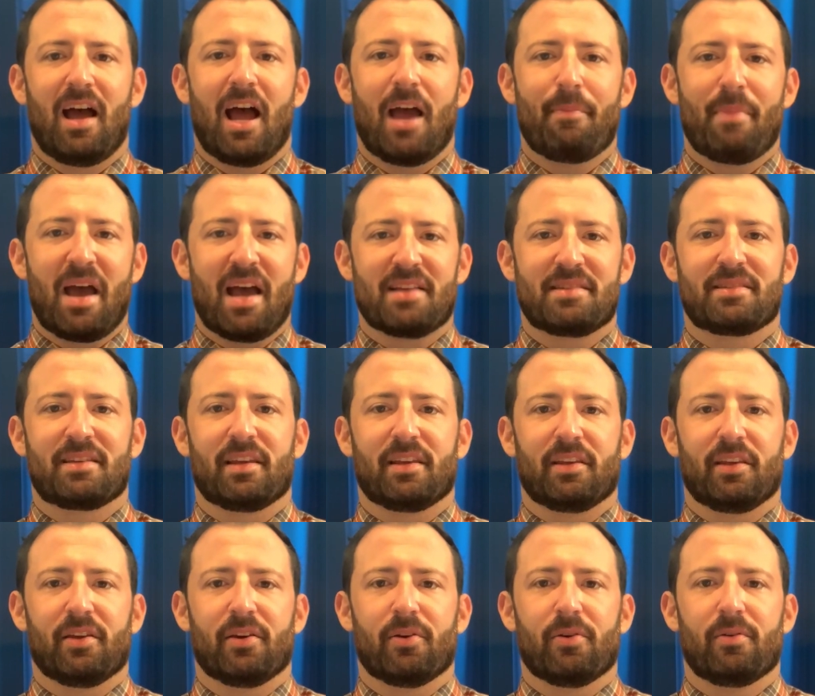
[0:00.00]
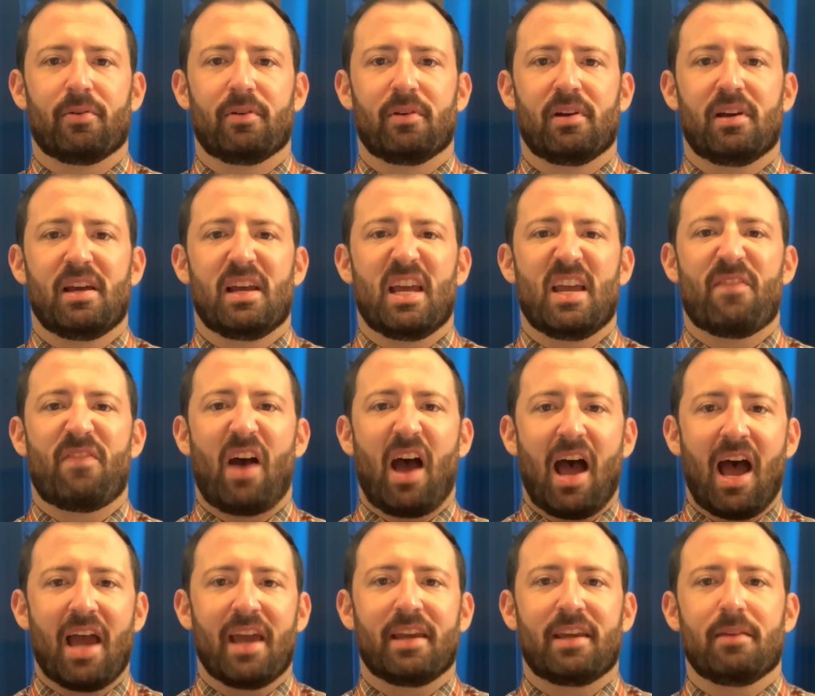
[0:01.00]
I'm asking you if
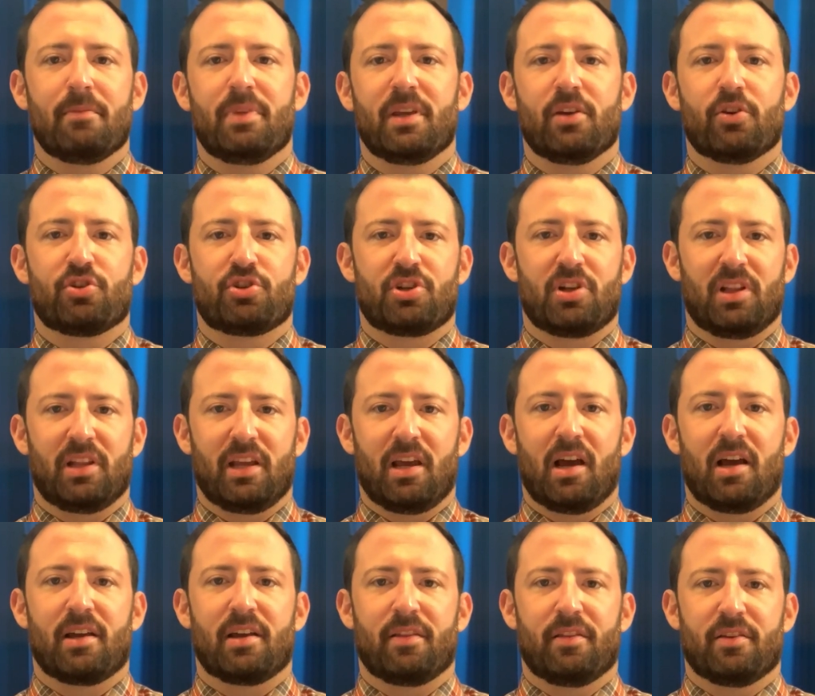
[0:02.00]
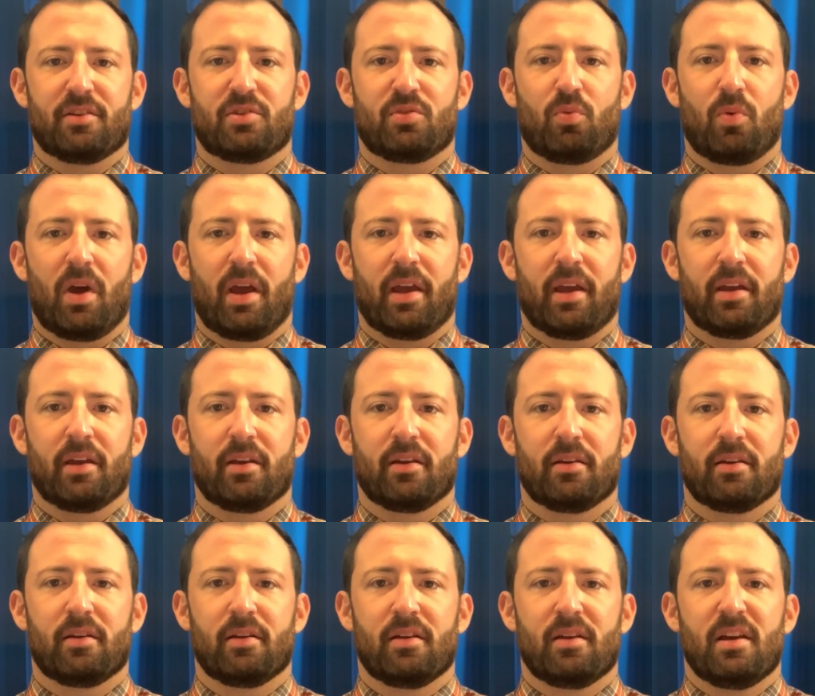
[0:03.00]
I can be your Shaliach in this way
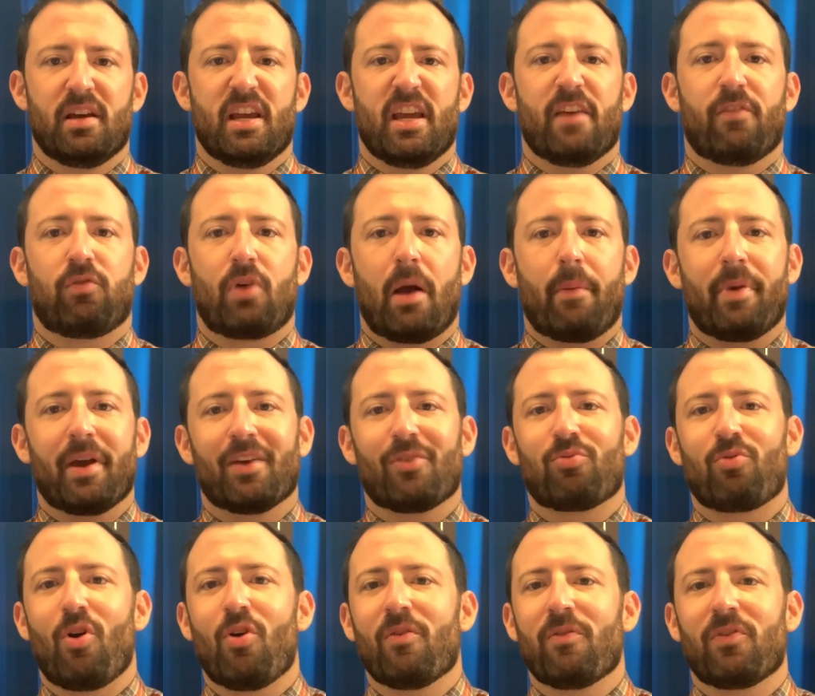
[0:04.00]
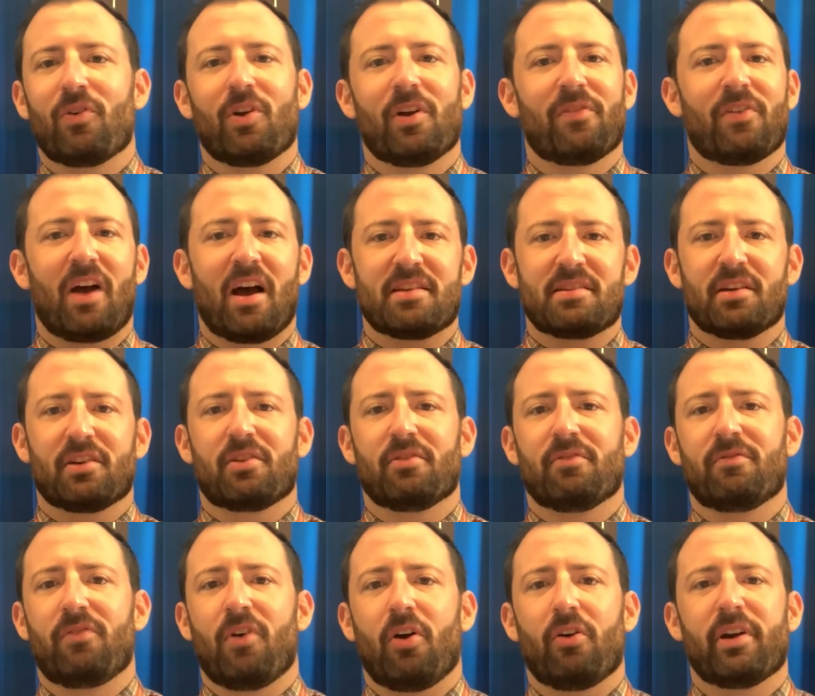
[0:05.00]
if Rabbi Grover, if Chazan
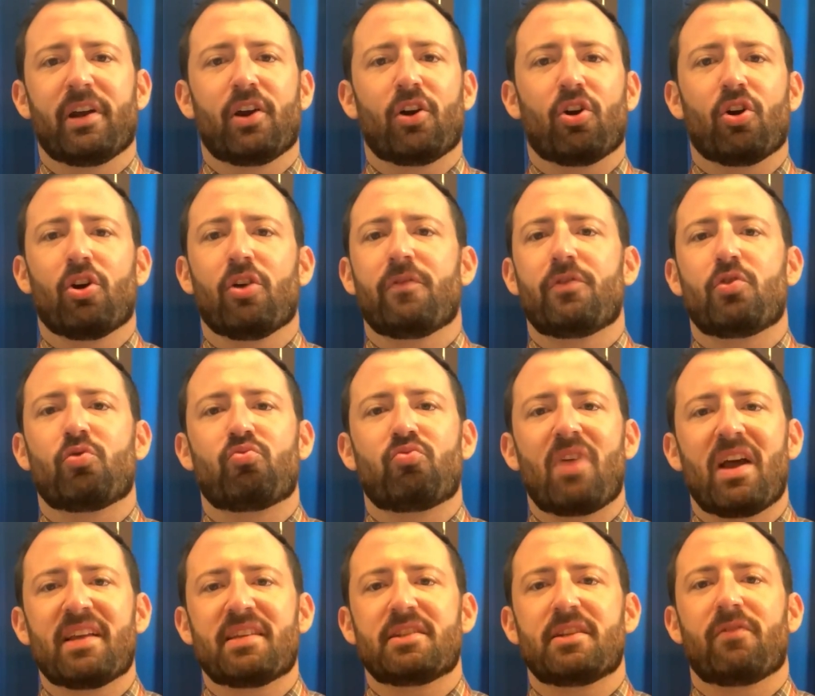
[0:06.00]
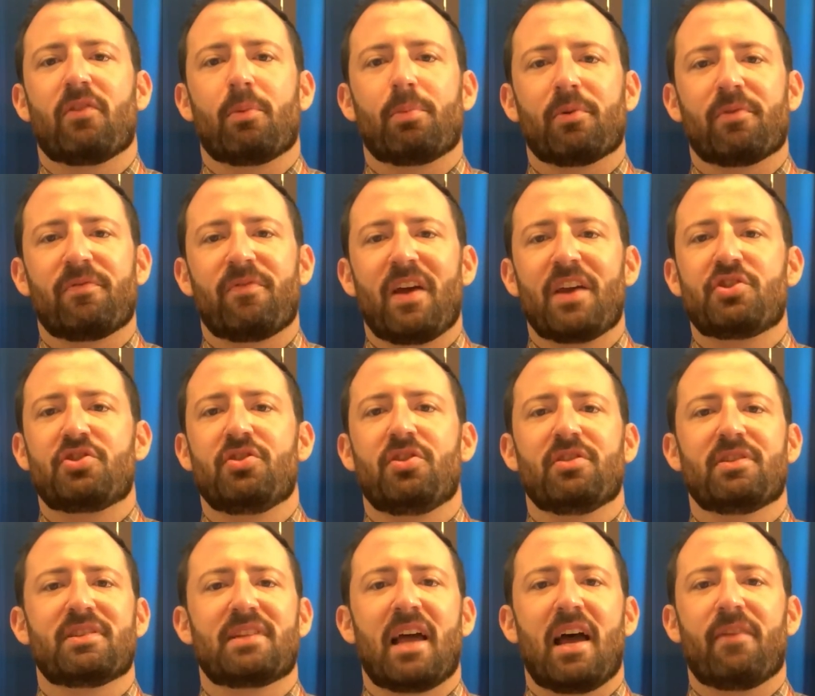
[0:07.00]
Kavari, Irv, the rest of our
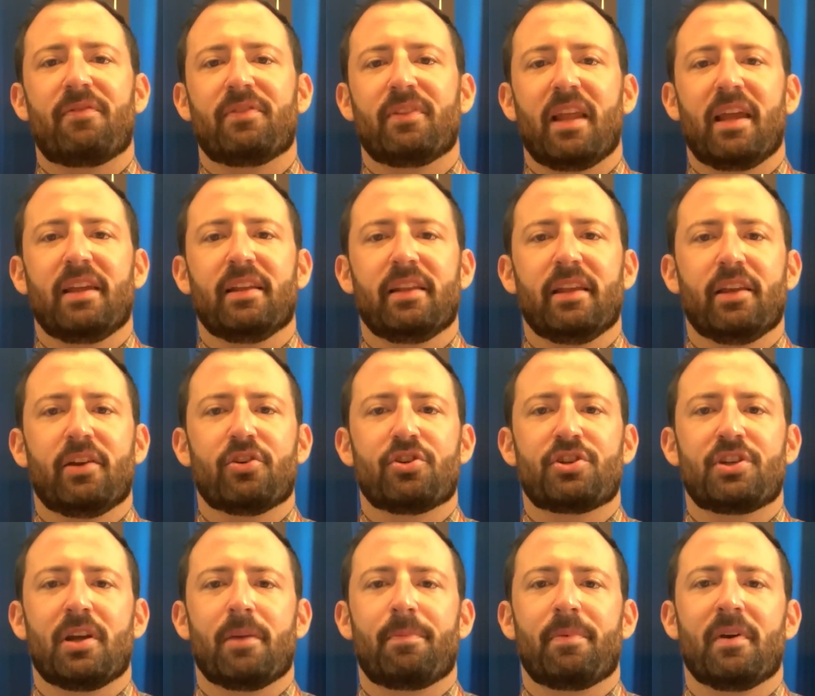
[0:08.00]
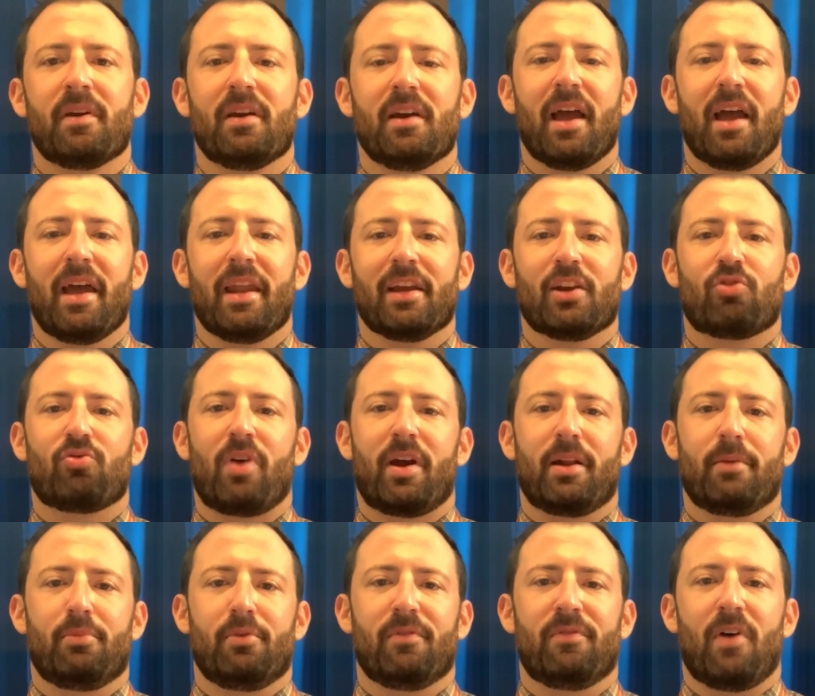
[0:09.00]
professional staff, lay leadership, and
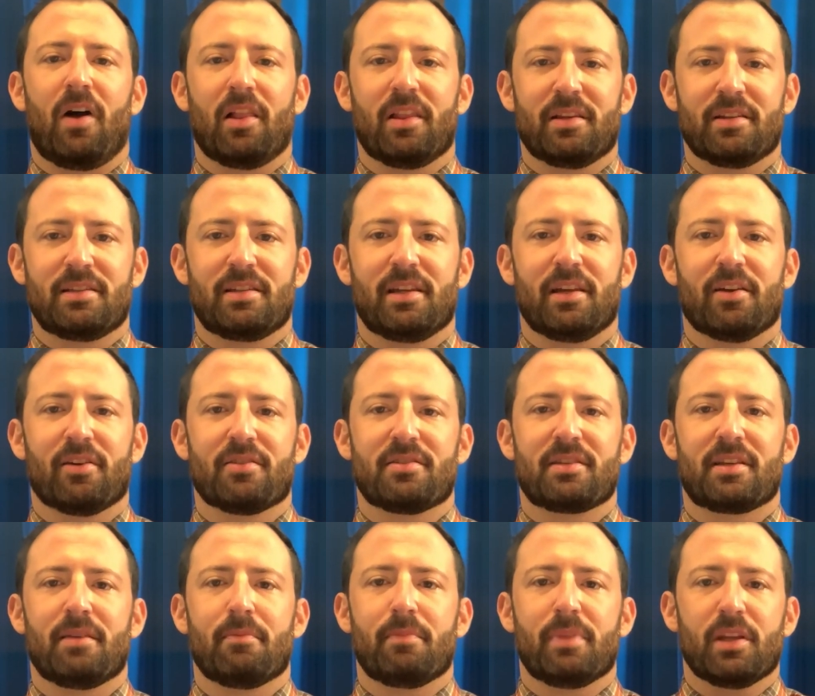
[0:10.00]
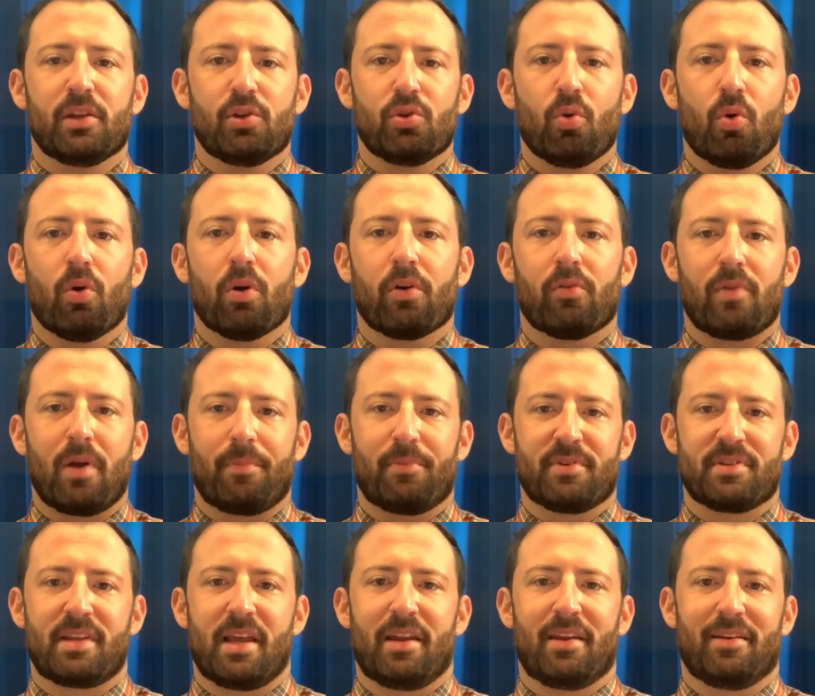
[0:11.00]
incredible volunteers can be your
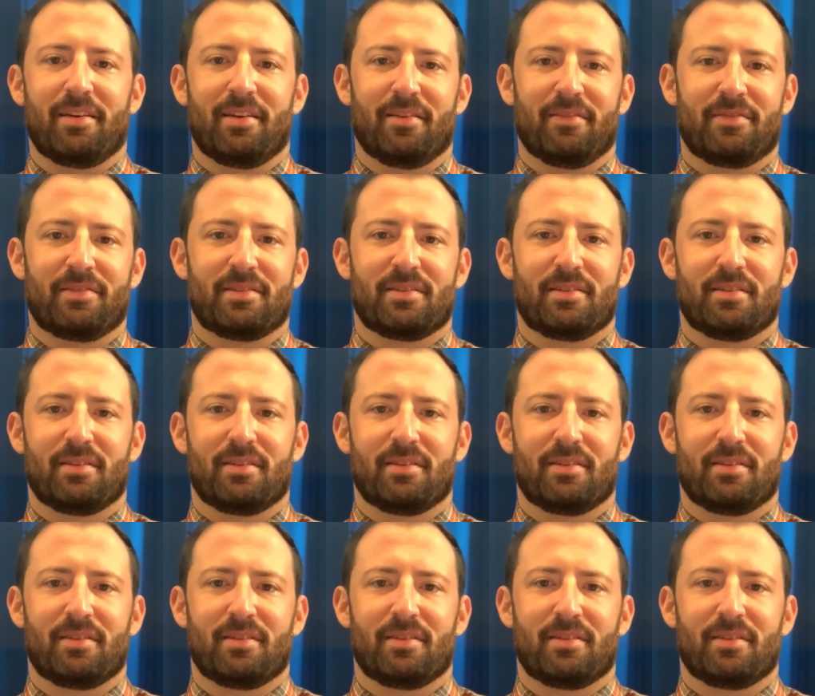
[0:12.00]
representatives.